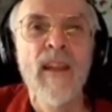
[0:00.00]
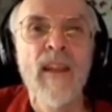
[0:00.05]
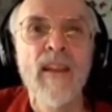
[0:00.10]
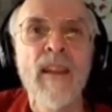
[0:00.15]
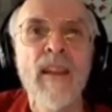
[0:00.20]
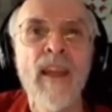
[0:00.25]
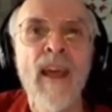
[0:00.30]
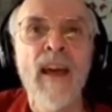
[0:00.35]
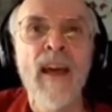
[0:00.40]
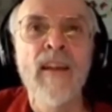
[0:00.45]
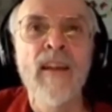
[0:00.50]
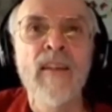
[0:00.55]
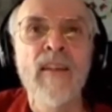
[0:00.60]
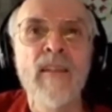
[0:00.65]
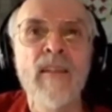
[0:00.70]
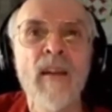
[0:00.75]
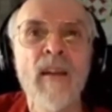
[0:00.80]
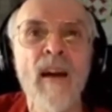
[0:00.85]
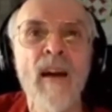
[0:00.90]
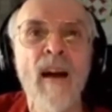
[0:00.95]
that
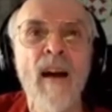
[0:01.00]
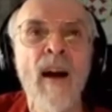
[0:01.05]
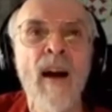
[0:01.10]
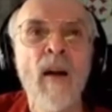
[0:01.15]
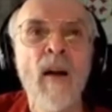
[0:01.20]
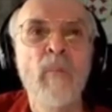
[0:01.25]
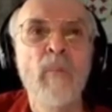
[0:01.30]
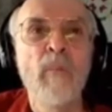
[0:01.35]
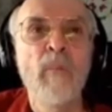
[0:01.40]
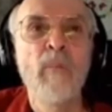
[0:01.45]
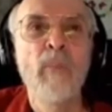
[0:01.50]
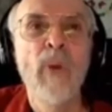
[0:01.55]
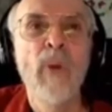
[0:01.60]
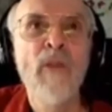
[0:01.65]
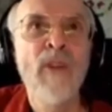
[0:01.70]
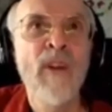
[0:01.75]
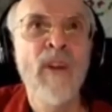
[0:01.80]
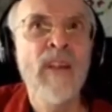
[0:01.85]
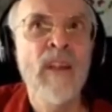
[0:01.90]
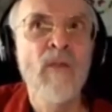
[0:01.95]
are
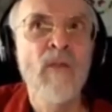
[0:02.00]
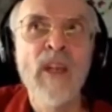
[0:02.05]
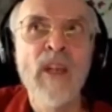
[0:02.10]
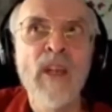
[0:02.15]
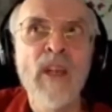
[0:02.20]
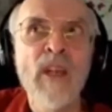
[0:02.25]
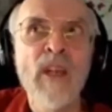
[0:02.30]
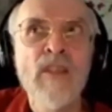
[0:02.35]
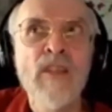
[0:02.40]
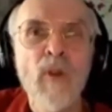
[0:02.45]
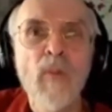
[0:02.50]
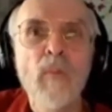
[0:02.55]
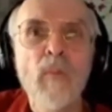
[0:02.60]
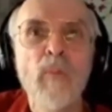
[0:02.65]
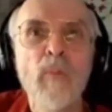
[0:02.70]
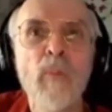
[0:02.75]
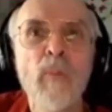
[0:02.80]
perfectly reasonable,